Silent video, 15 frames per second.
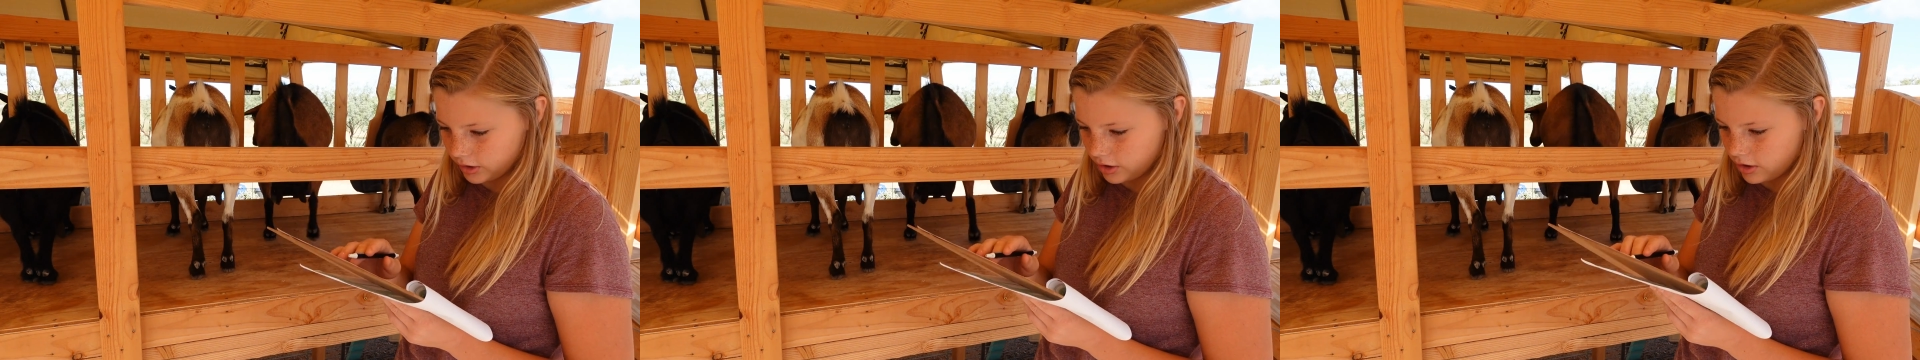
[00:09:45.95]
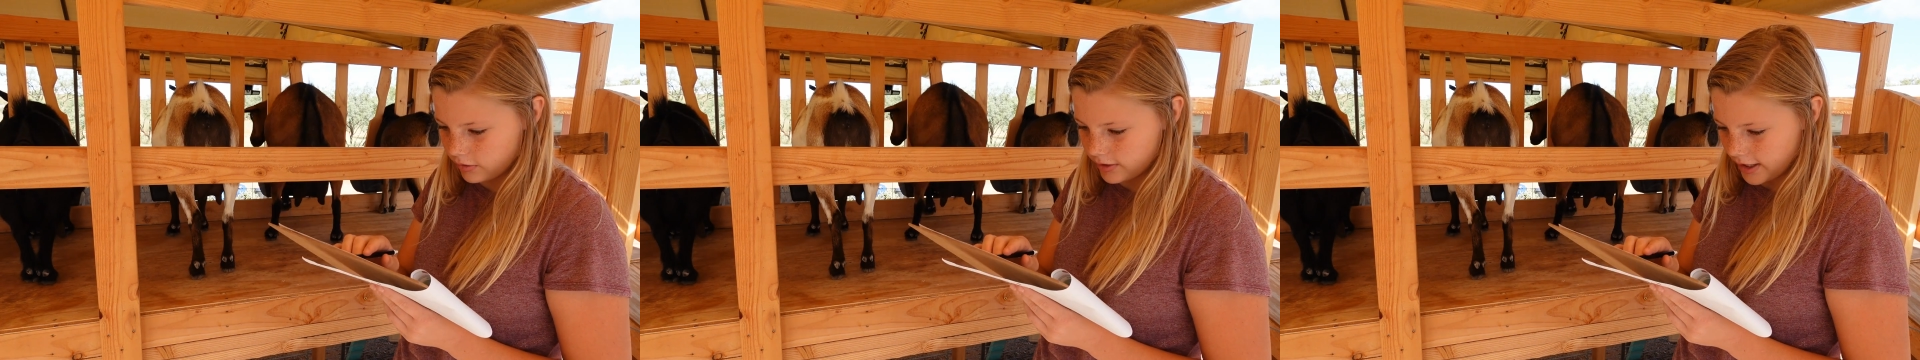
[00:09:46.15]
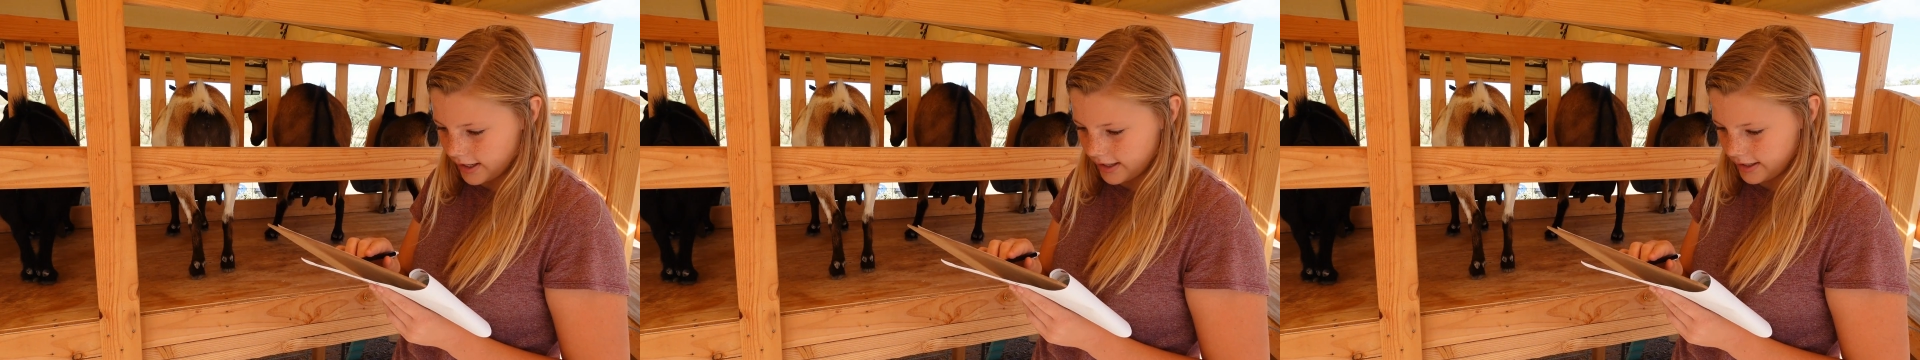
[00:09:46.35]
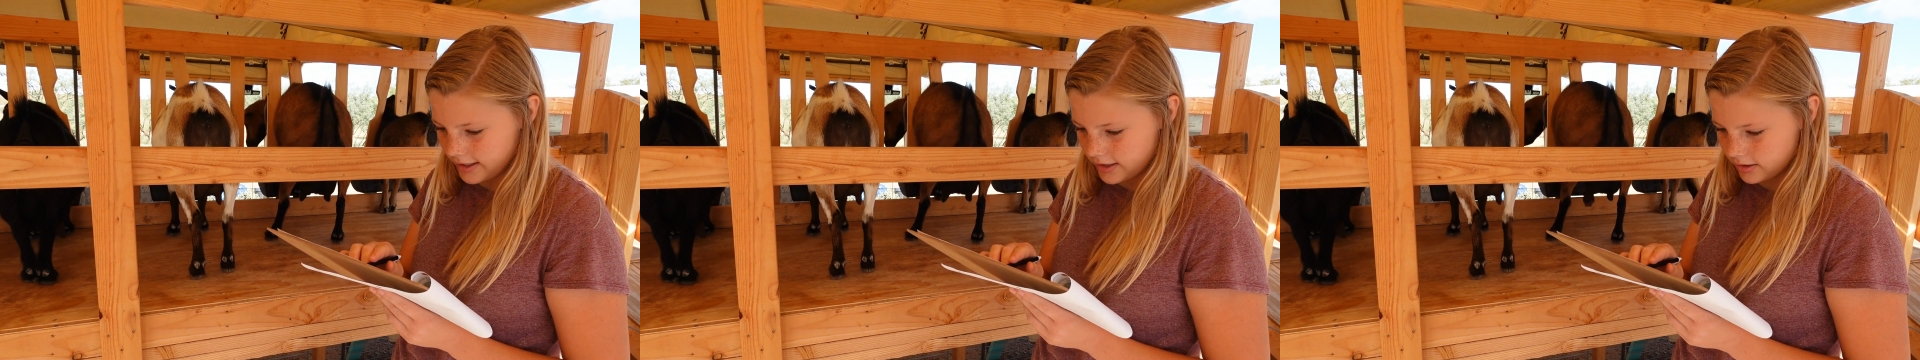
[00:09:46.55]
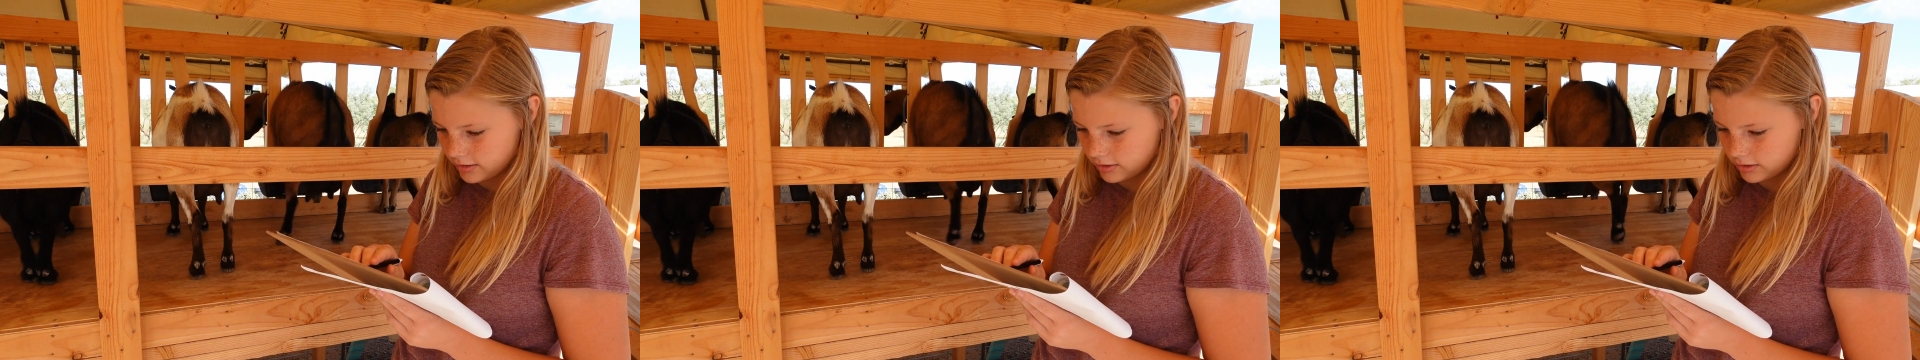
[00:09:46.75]
Lodi
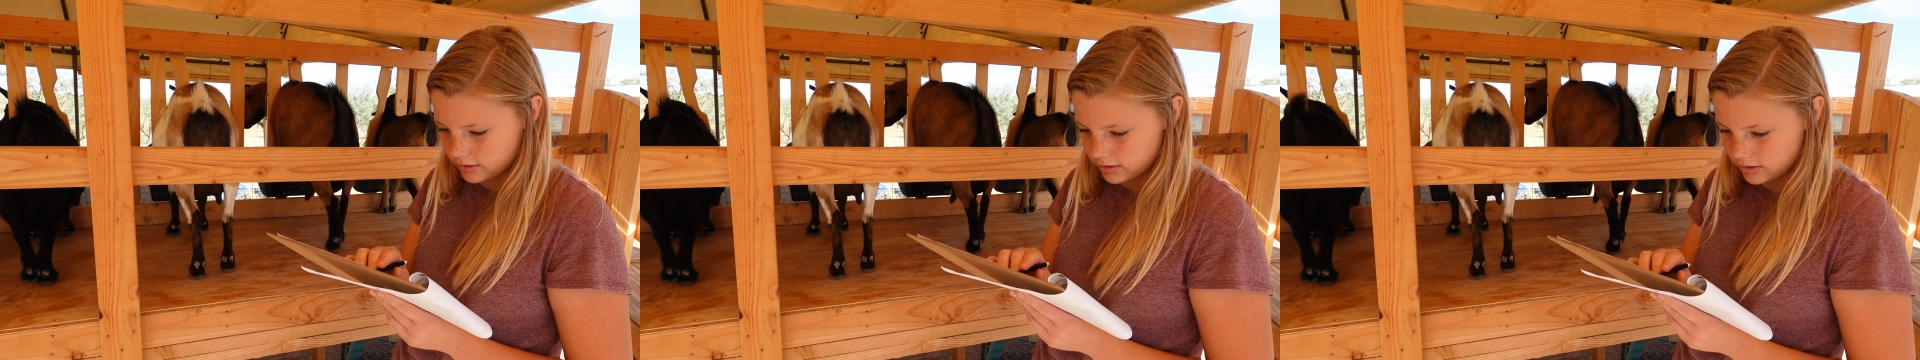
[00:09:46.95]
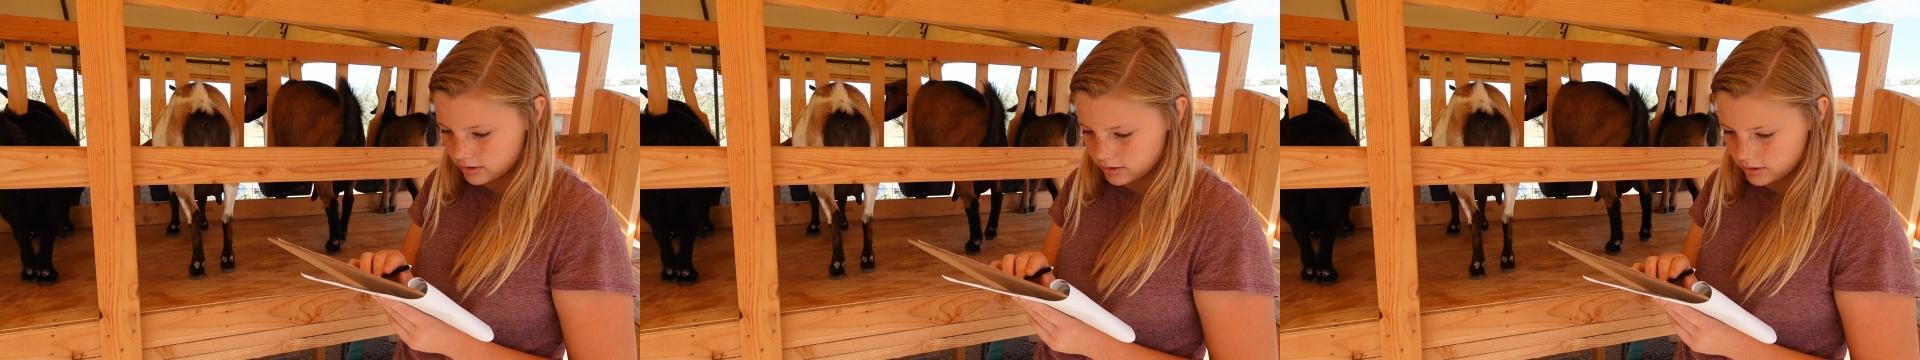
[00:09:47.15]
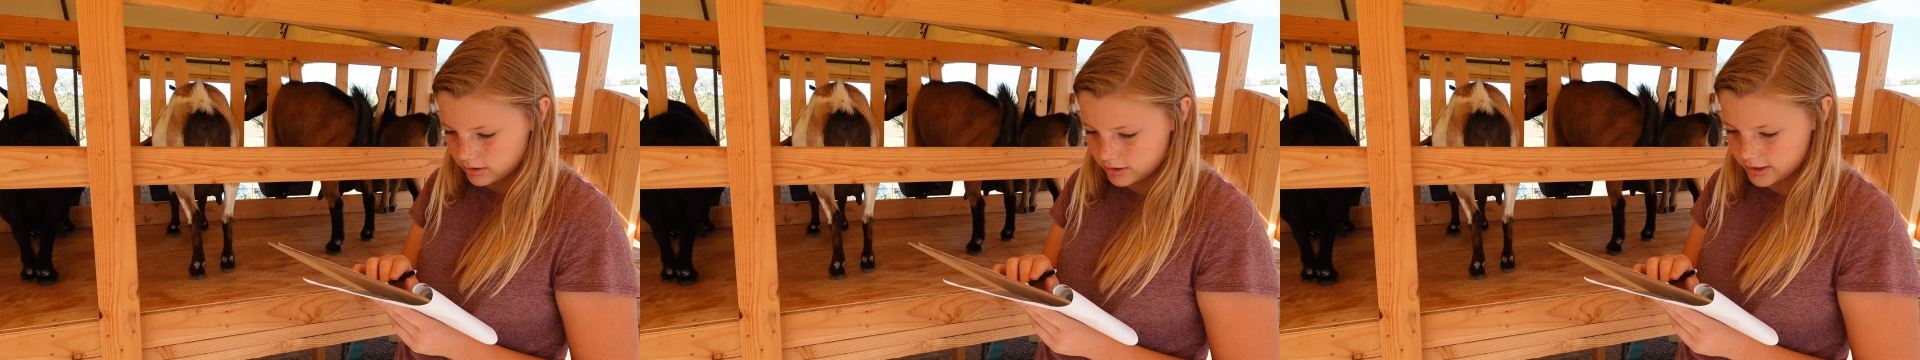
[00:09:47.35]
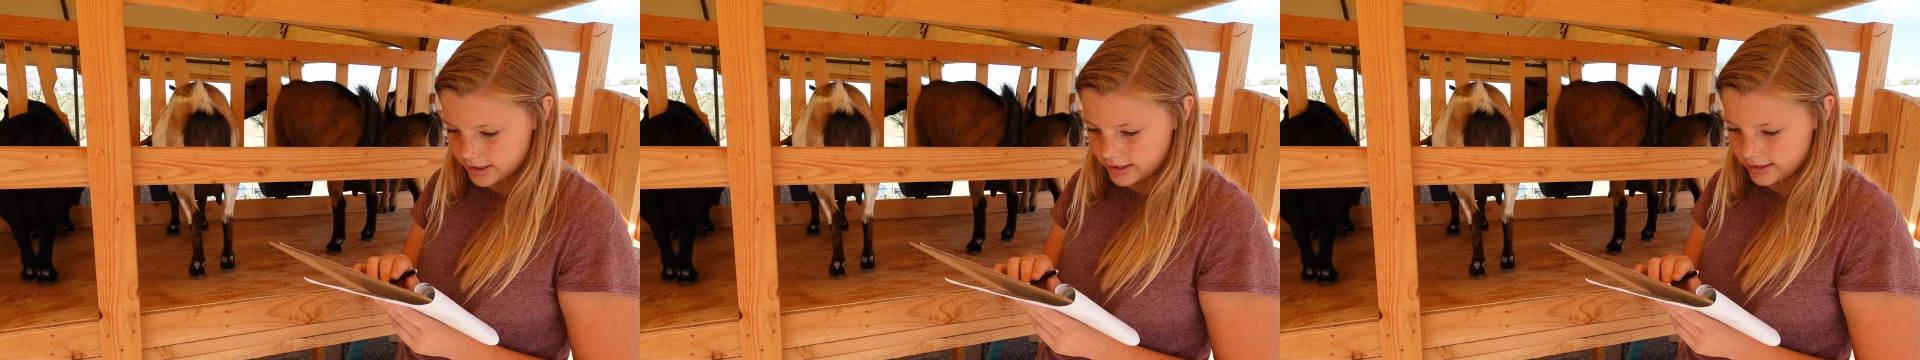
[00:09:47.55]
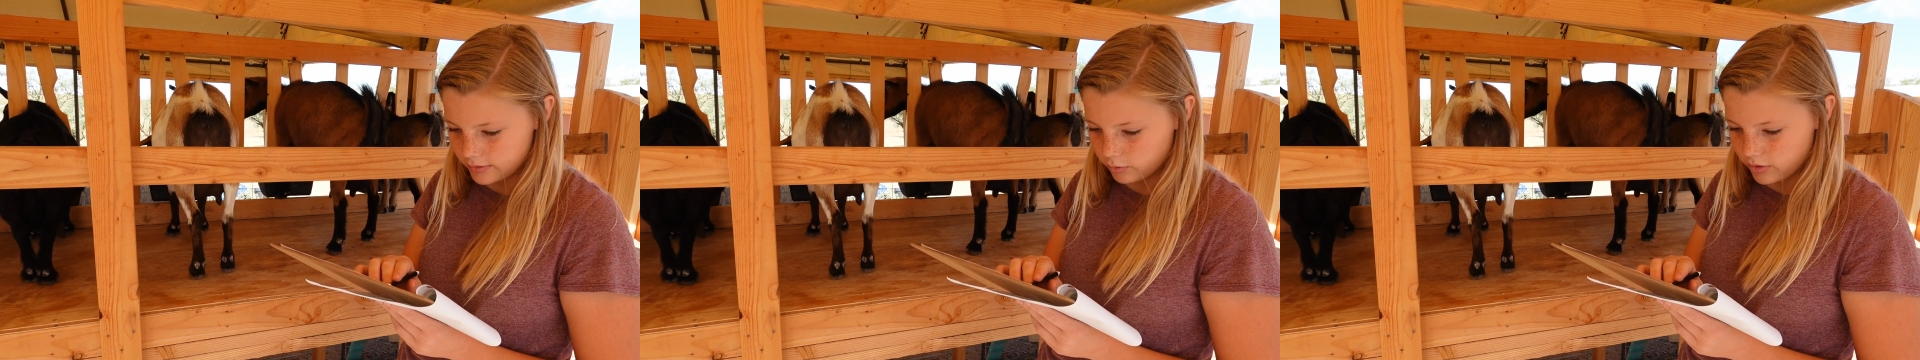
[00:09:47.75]

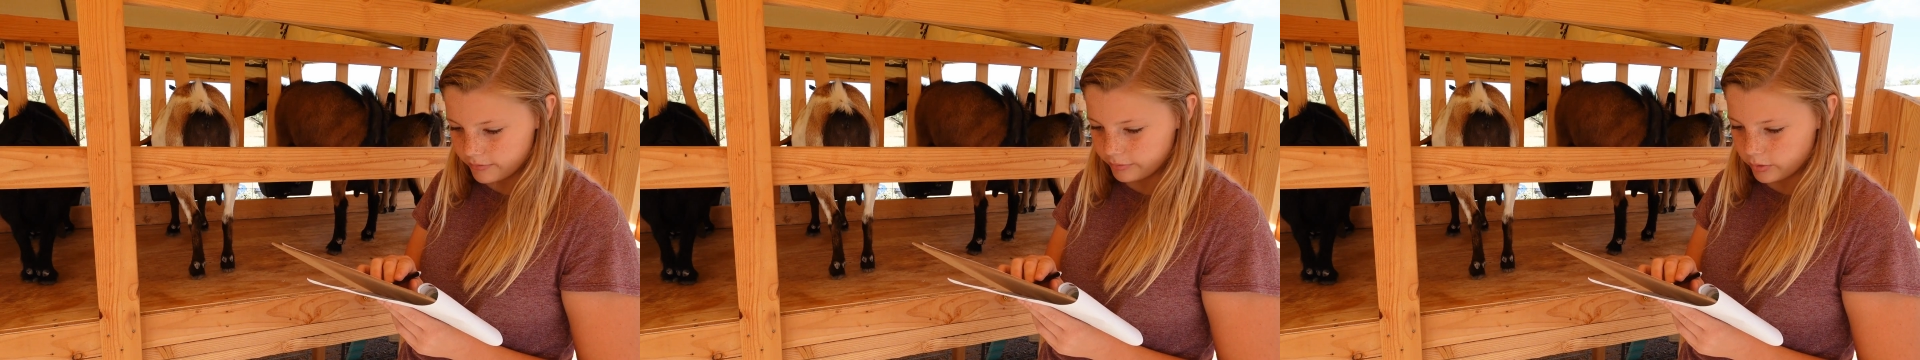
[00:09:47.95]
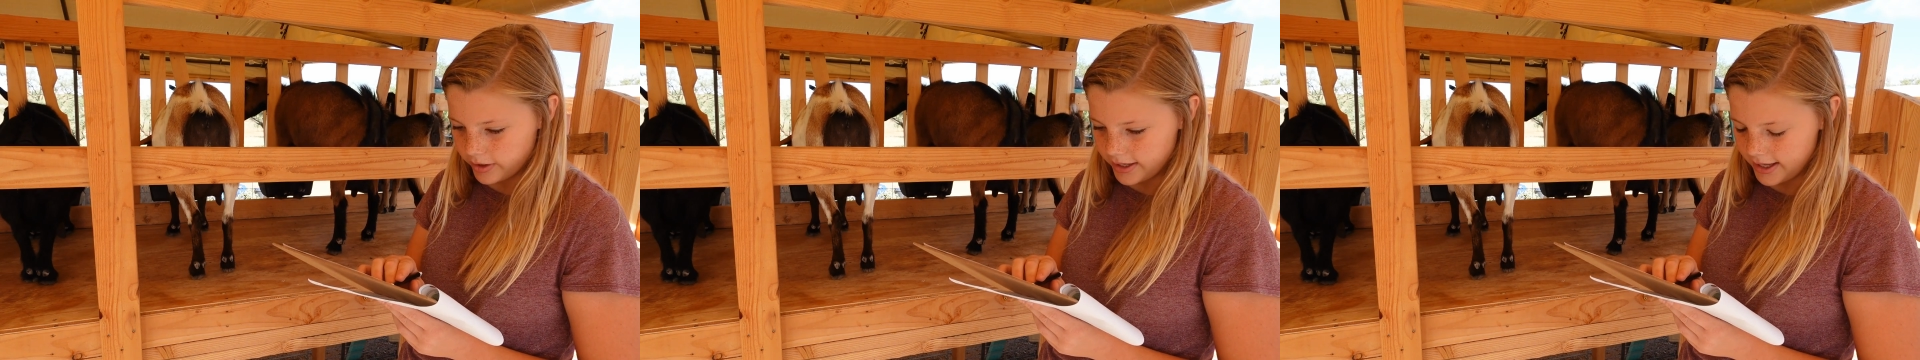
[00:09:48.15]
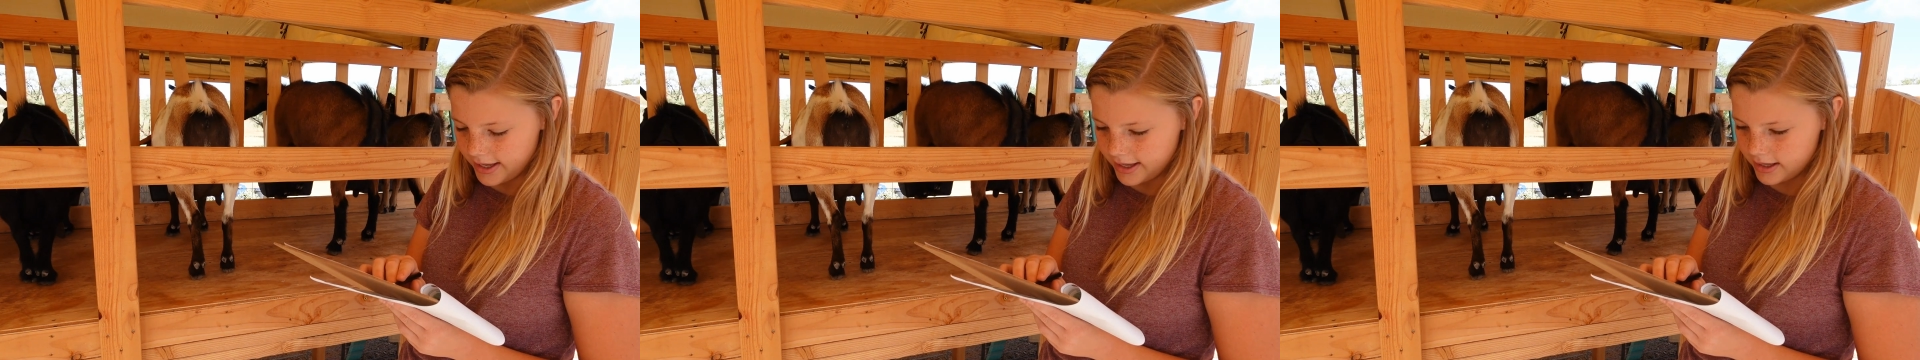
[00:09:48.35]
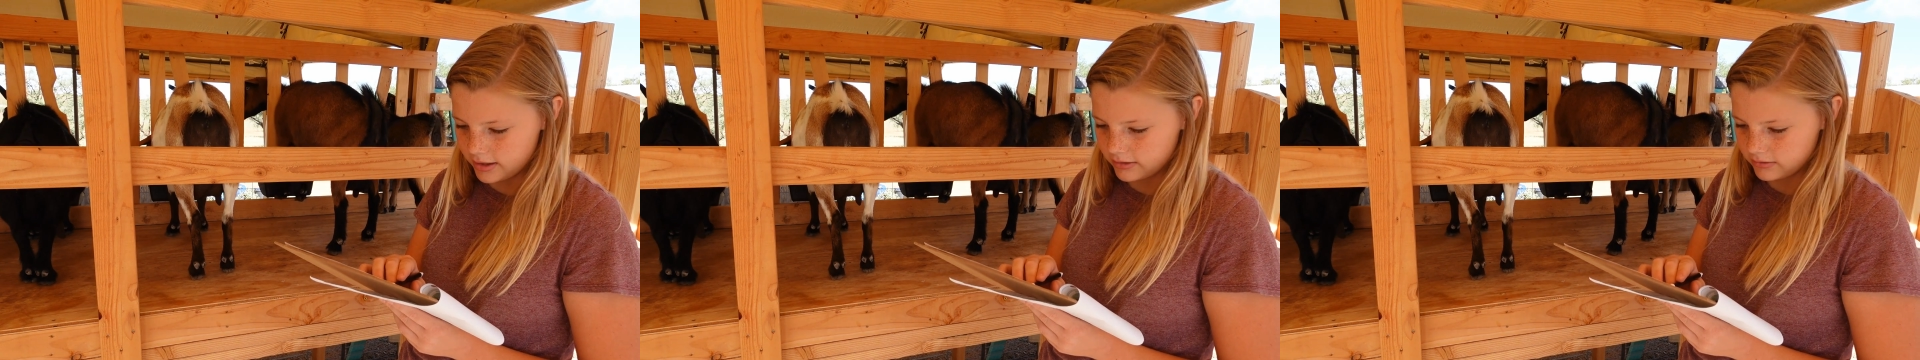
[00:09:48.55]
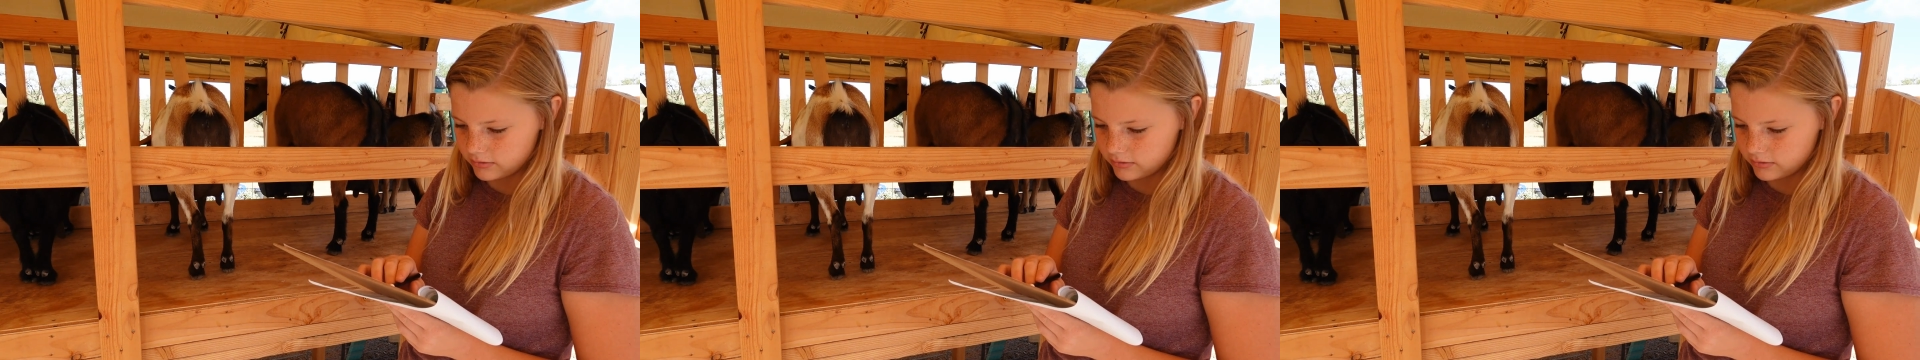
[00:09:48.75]
did 1.8,